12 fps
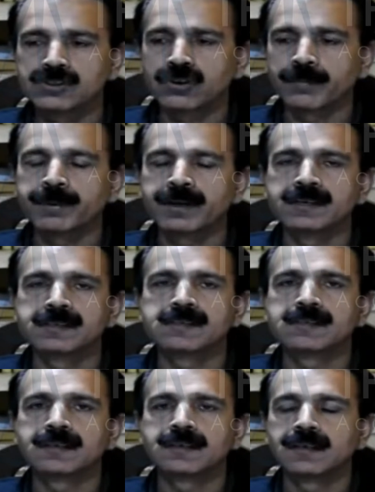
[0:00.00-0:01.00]
topic
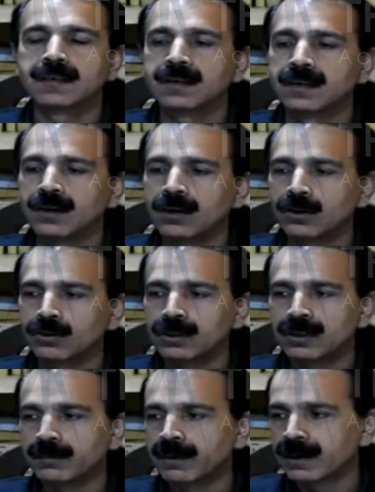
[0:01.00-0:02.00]
is on the
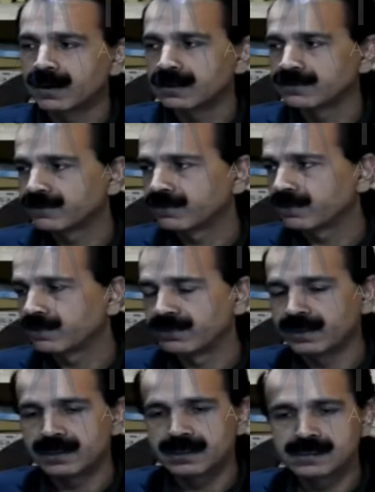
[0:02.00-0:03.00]
demand of
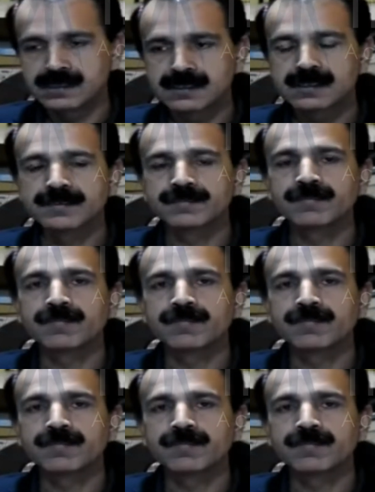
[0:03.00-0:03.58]
various